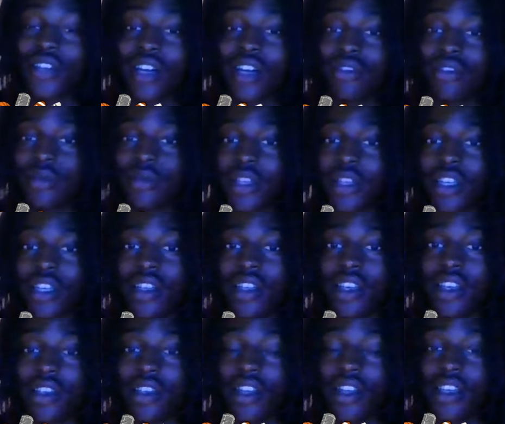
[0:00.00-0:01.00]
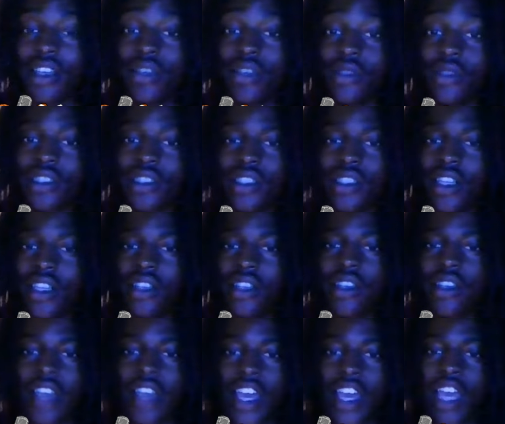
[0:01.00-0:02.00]
Yeah, Hall I think, like he wasn't in
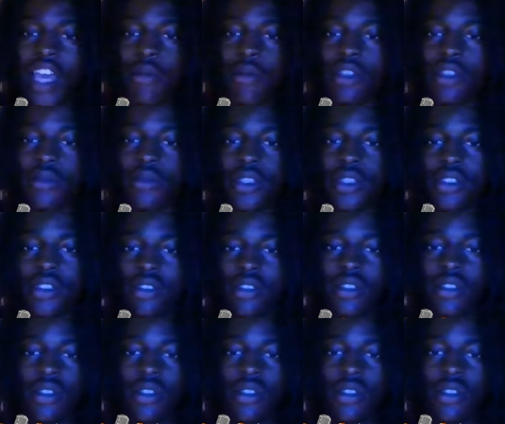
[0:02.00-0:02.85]
the game as much.